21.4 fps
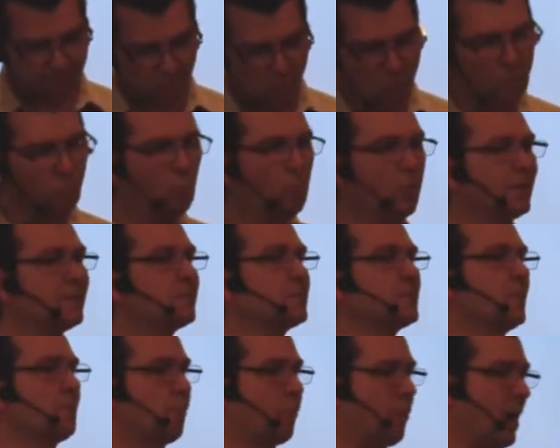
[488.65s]
What
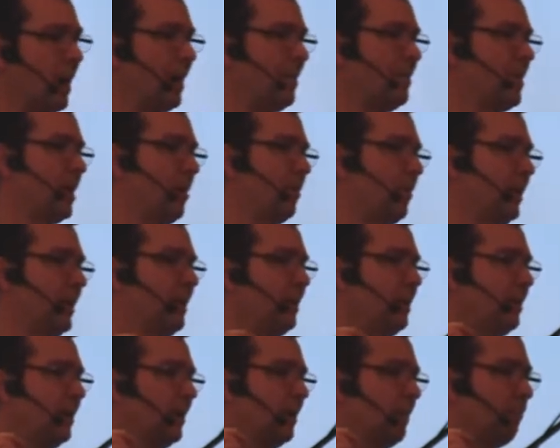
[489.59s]
was the
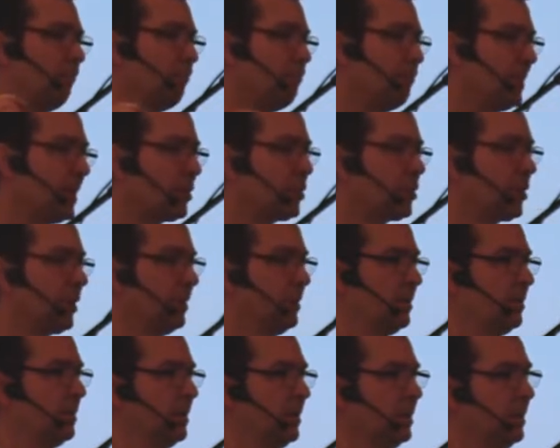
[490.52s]
primary
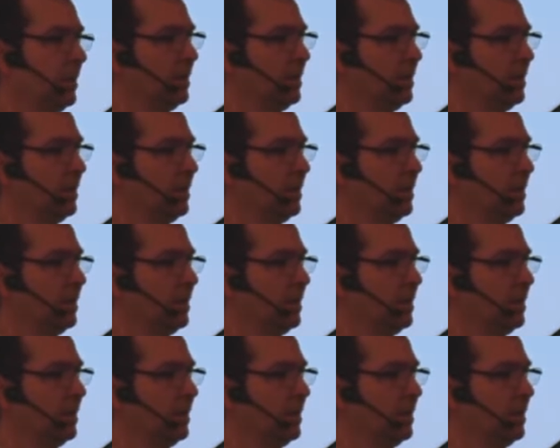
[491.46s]
mission